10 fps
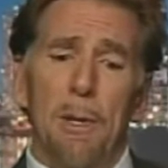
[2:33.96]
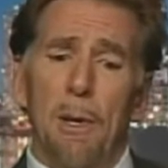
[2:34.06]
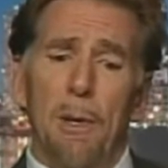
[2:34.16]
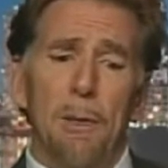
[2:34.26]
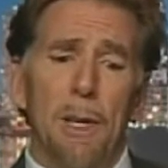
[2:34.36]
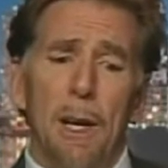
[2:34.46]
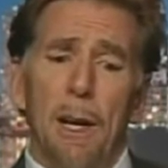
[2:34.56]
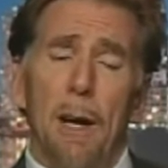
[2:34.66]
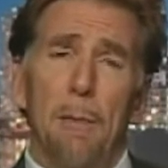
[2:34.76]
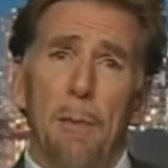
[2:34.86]

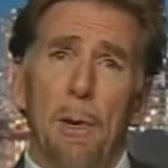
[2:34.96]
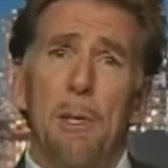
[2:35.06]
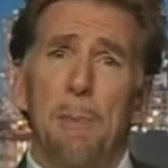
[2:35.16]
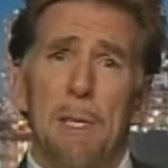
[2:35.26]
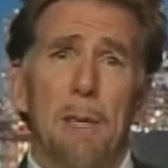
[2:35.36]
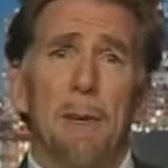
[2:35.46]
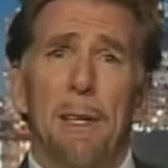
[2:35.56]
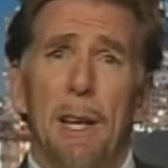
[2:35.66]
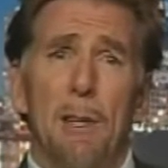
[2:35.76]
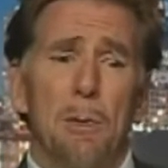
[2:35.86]
Avignon of a very
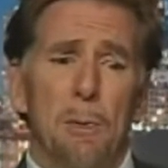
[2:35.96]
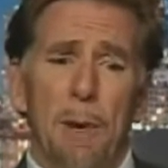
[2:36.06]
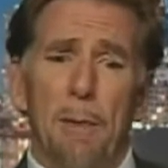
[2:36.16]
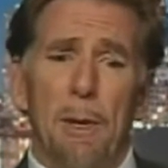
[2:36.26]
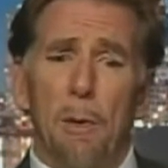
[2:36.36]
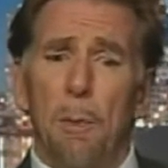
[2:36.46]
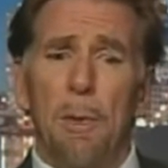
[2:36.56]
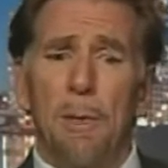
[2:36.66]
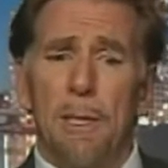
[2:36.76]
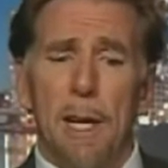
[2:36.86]
specific nature involving
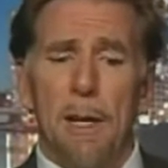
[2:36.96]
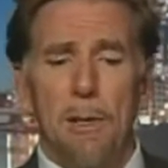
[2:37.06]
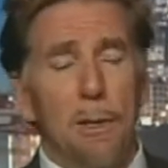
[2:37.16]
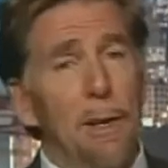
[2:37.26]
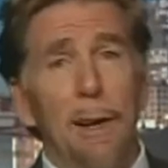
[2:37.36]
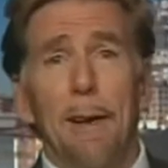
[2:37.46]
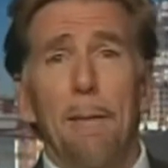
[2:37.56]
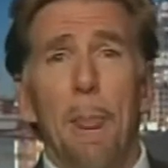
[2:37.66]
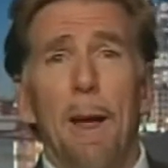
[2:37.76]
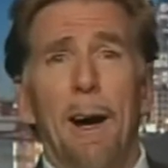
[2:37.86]
criminal intention,
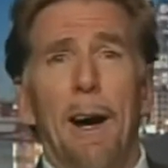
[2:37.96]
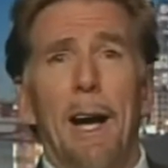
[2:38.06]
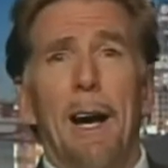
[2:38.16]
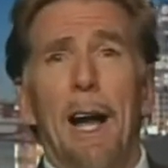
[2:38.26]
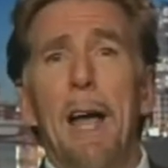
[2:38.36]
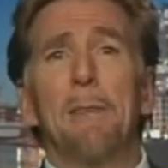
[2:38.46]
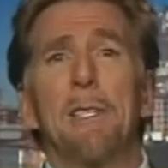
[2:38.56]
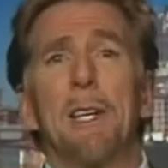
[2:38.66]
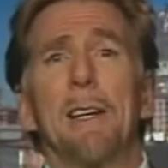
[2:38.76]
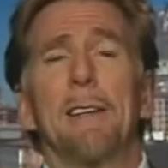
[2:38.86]

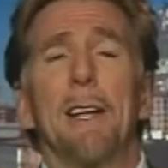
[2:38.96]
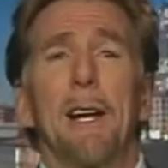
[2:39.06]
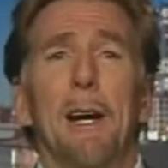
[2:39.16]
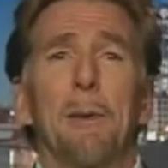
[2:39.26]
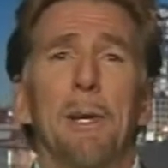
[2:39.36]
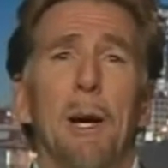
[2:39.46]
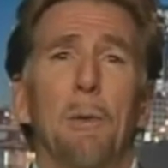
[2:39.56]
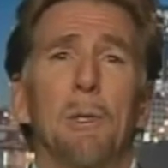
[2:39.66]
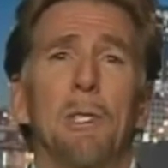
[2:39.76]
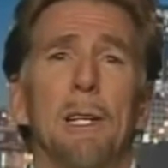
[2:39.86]
I haven't seen it, and I
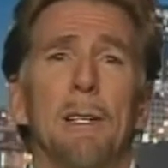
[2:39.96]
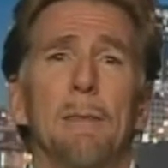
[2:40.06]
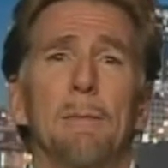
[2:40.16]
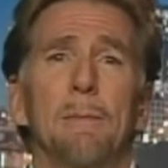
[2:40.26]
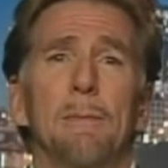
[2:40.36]
don't think I will see it.